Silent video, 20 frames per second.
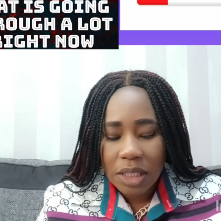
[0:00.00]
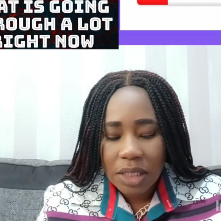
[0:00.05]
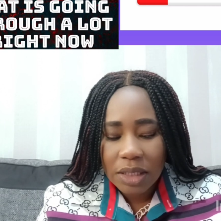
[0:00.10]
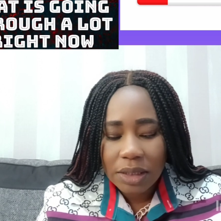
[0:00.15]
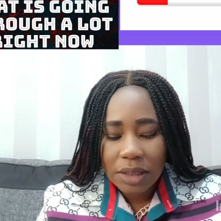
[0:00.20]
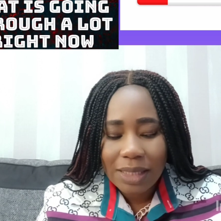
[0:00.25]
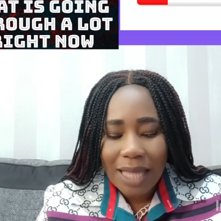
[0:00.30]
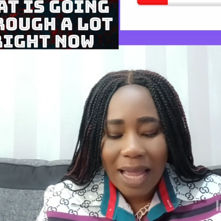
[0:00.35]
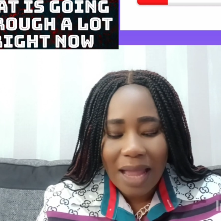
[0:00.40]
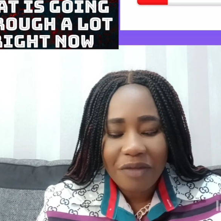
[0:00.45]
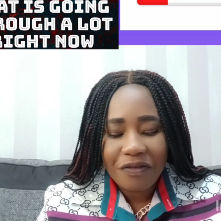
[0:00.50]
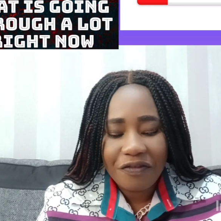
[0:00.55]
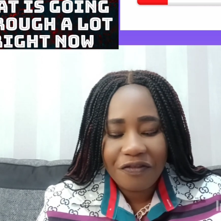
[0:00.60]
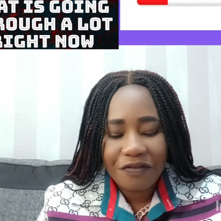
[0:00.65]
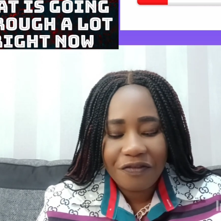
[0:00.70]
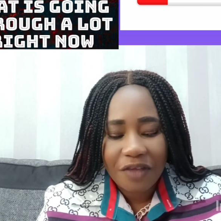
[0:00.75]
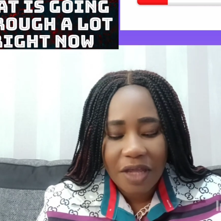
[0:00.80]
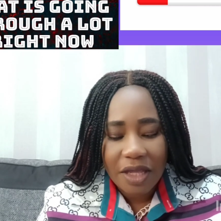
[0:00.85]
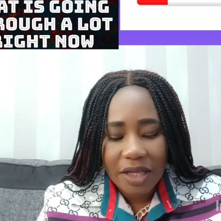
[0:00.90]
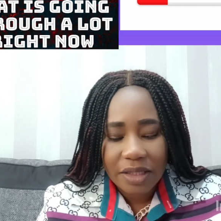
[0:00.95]
thy
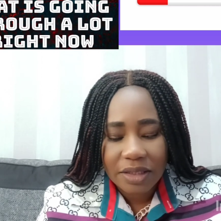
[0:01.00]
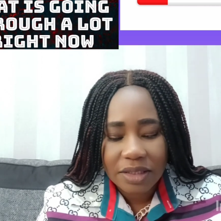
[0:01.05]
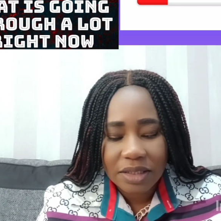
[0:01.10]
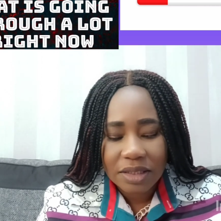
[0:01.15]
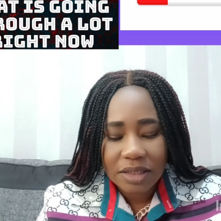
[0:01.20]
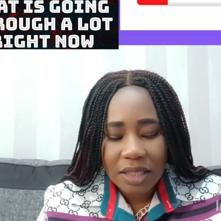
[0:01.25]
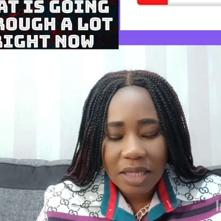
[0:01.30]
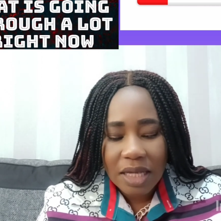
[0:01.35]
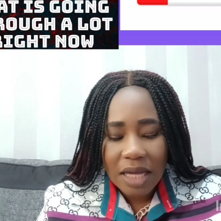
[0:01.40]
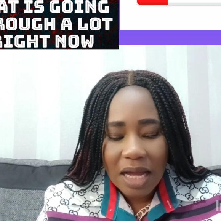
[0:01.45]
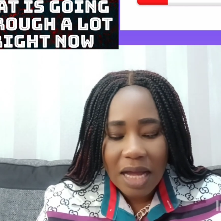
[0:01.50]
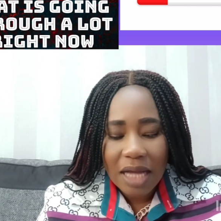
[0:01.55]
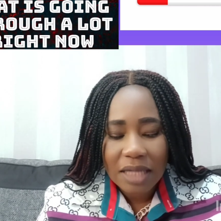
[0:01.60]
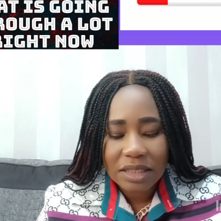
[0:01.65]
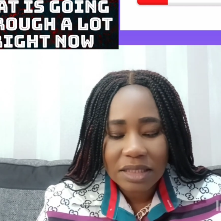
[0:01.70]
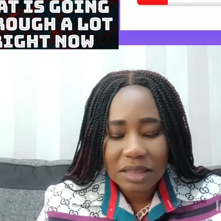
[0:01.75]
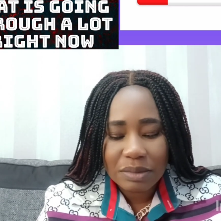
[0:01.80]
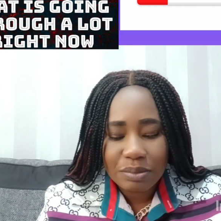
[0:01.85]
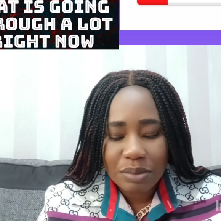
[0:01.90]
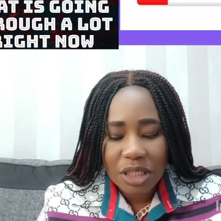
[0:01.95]
faith
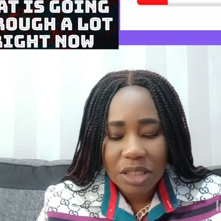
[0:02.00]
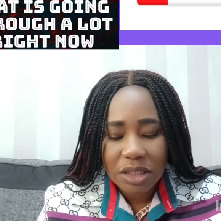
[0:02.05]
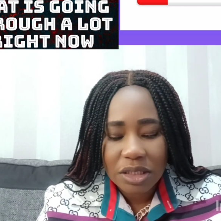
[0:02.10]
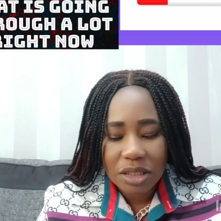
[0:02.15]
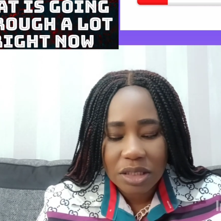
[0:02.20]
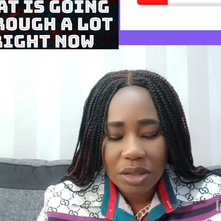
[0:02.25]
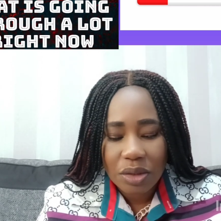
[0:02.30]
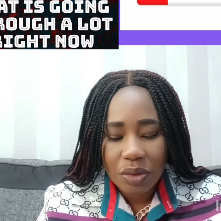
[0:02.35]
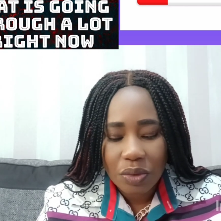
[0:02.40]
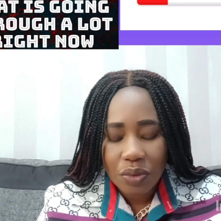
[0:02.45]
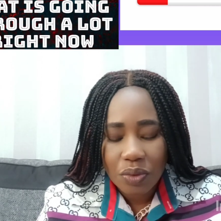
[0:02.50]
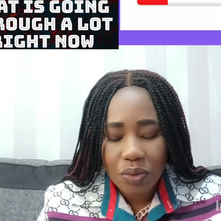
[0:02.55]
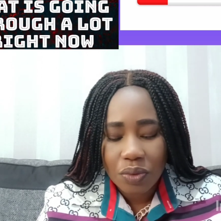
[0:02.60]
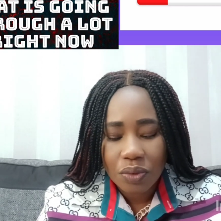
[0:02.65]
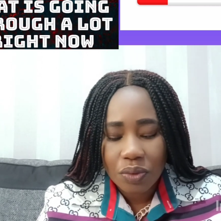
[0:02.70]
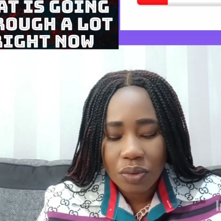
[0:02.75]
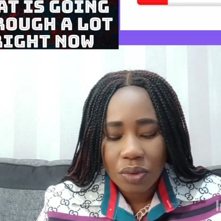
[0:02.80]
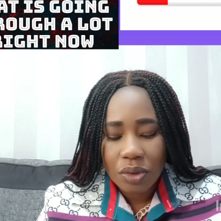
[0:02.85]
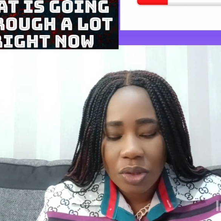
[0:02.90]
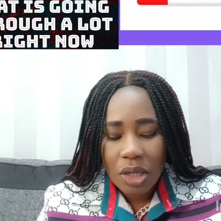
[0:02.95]
has made thee whole.
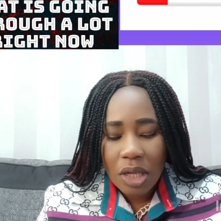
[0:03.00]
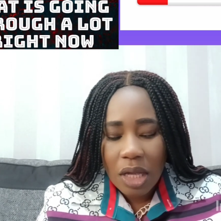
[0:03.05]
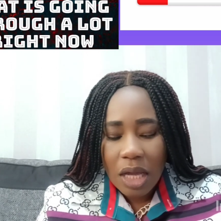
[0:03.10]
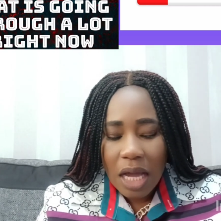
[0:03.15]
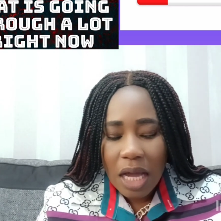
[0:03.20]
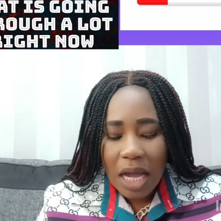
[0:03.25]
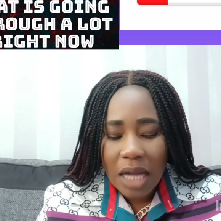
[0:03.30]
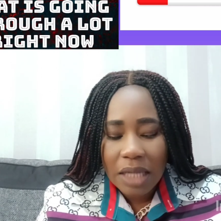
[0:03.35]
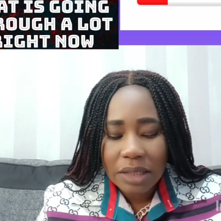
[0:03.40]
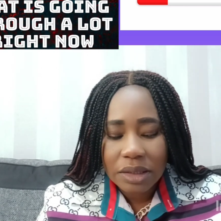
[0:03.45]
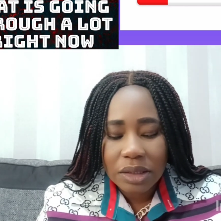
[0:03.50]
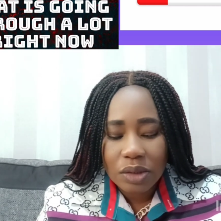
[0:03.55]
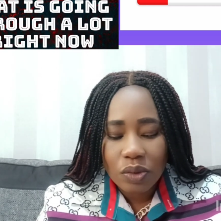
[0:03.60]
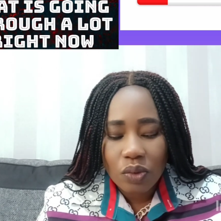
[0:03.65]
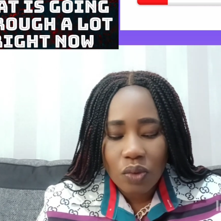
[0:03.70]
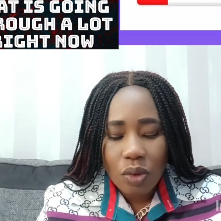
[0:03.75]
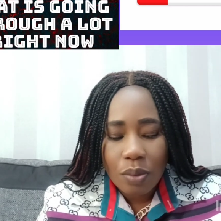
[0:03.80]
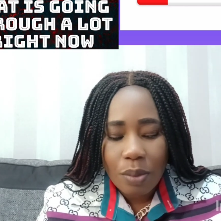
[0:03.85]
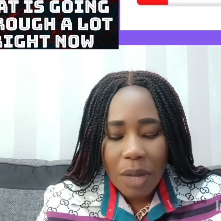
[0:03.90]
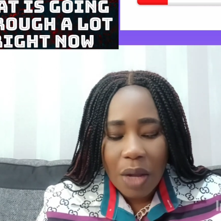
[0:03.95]
And the
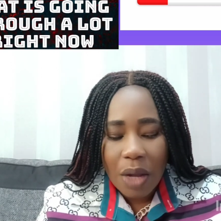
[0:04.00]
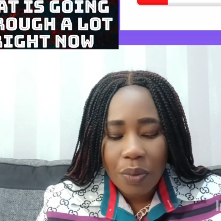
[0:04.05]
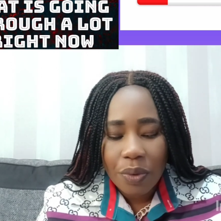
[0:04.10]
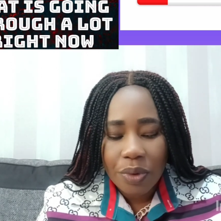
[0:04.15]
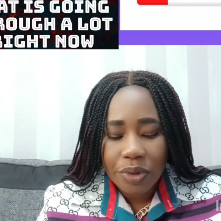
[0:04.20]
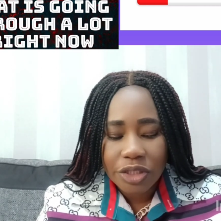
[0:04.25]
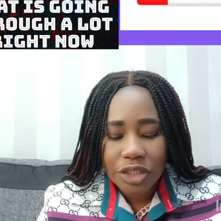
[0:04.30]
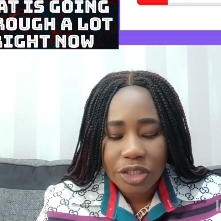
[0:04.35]
woman was